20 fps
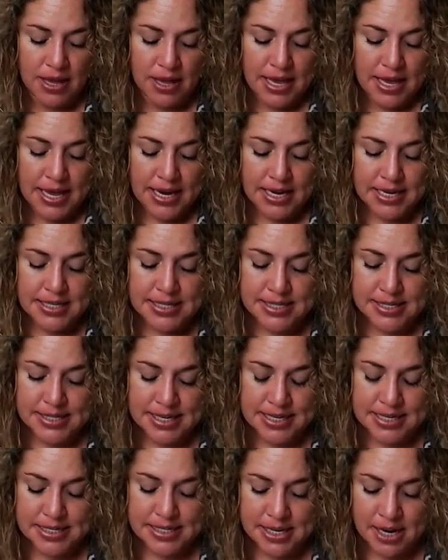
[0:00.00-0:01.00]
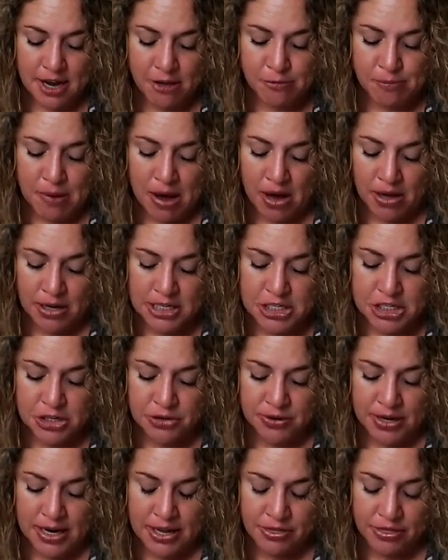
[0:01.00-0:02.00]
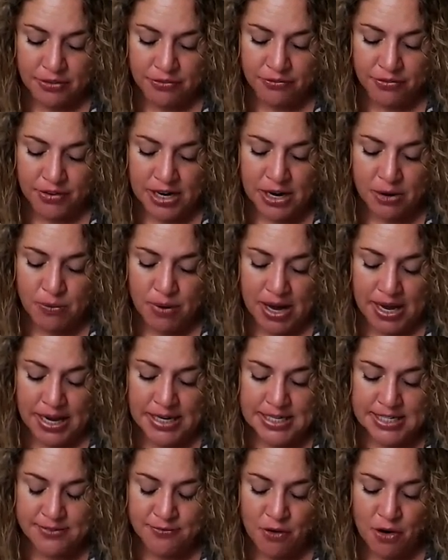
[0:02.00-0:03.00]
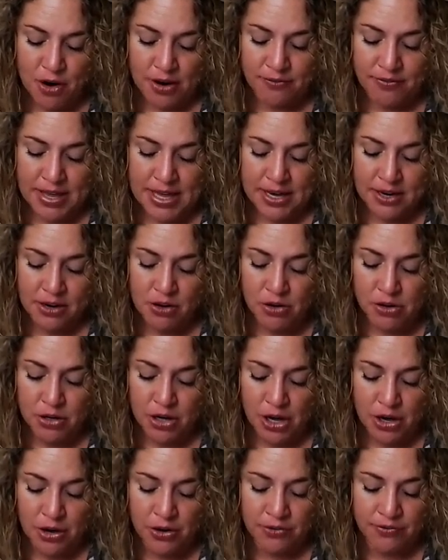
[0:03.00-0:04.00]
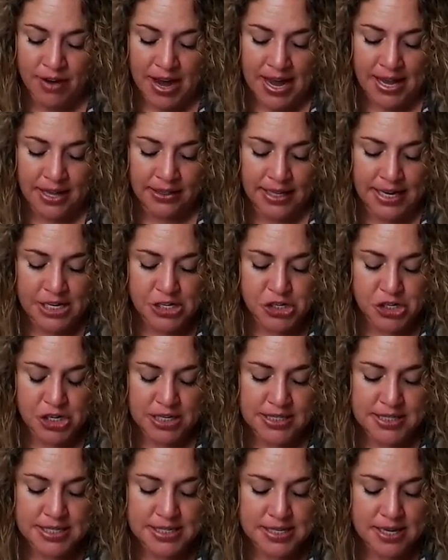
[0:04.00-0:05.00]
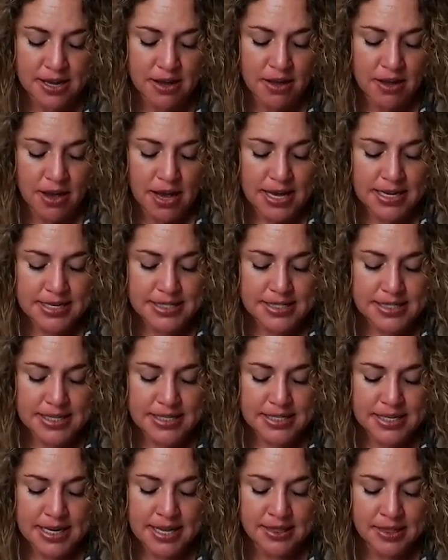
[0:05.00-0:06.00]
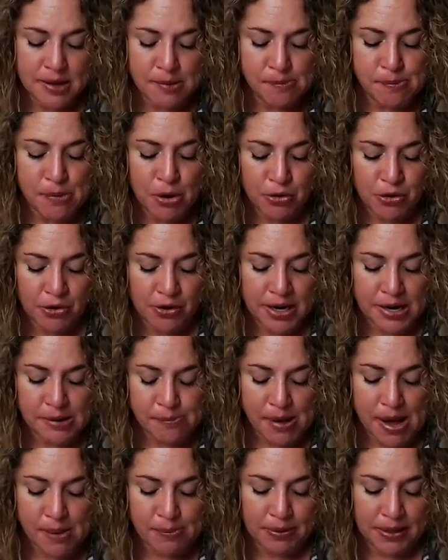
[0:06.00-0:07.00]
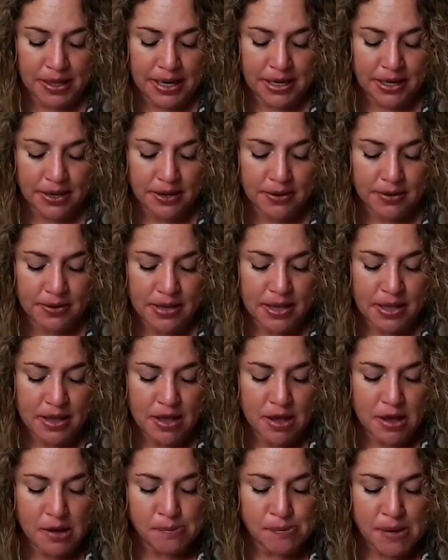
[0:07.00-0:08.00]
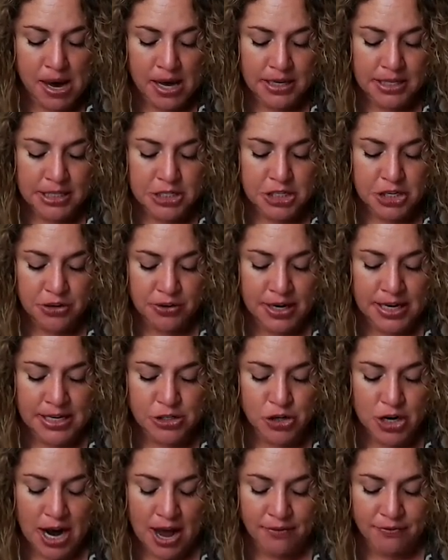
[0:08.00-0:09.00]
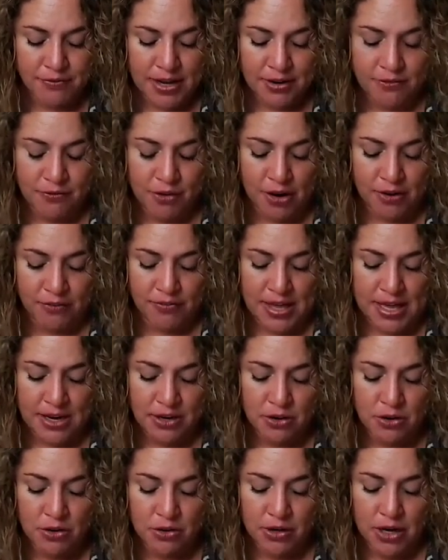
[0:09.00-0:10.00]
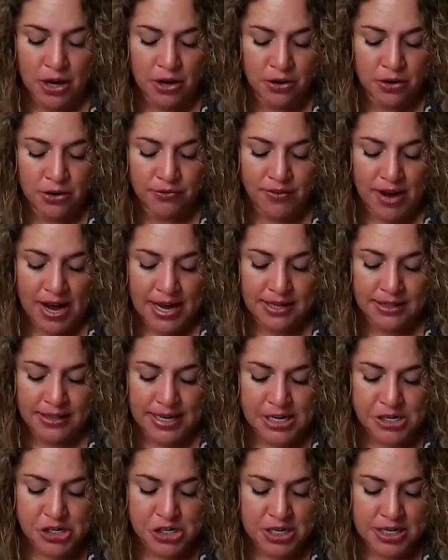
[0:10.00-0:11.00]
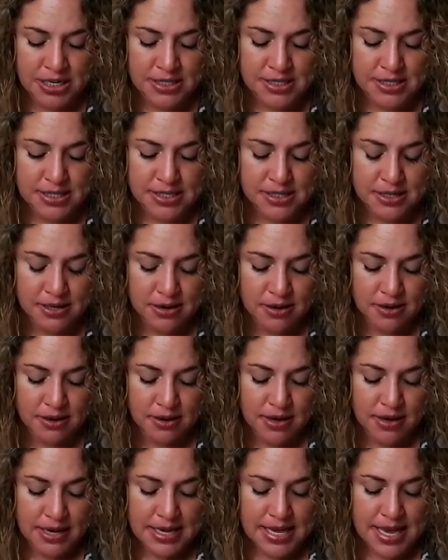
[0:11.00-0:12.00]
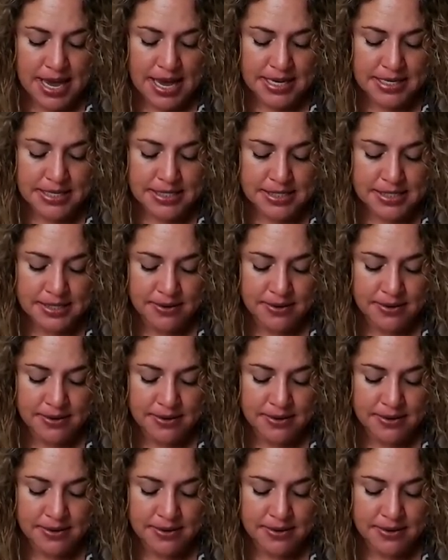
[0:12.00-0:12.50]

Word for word: It consists of monitoring the freeways for vehicle code violations, assisting the motoring public. Monitoring traffic for vehicle code violations? Yes.